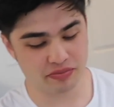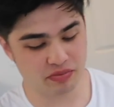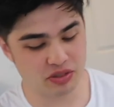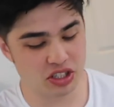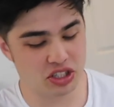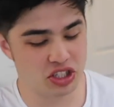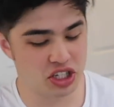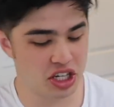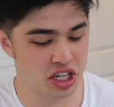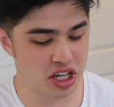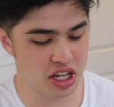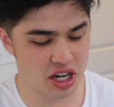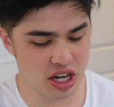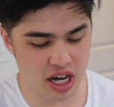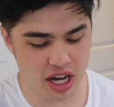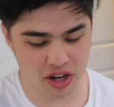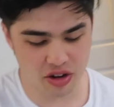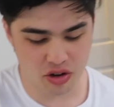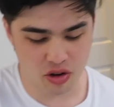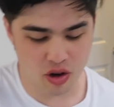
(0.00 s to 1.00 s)
The chicken,
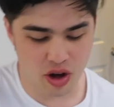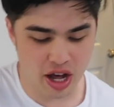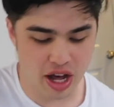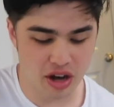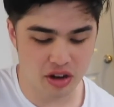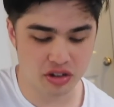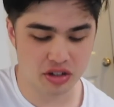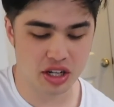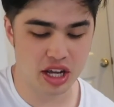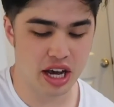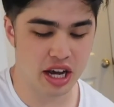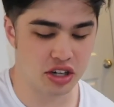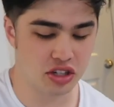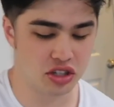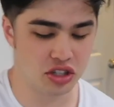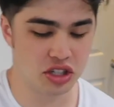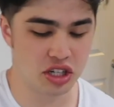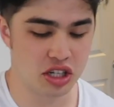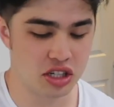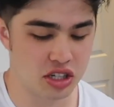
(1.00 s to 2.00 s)
I don't know how it
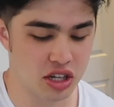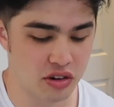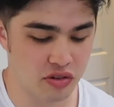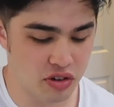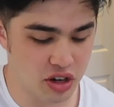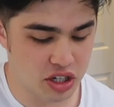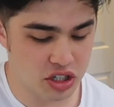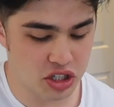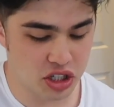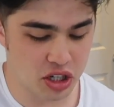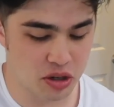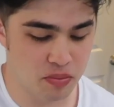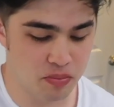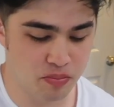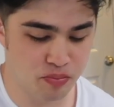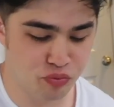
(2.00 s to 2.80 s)
actually tastes like fried chicken.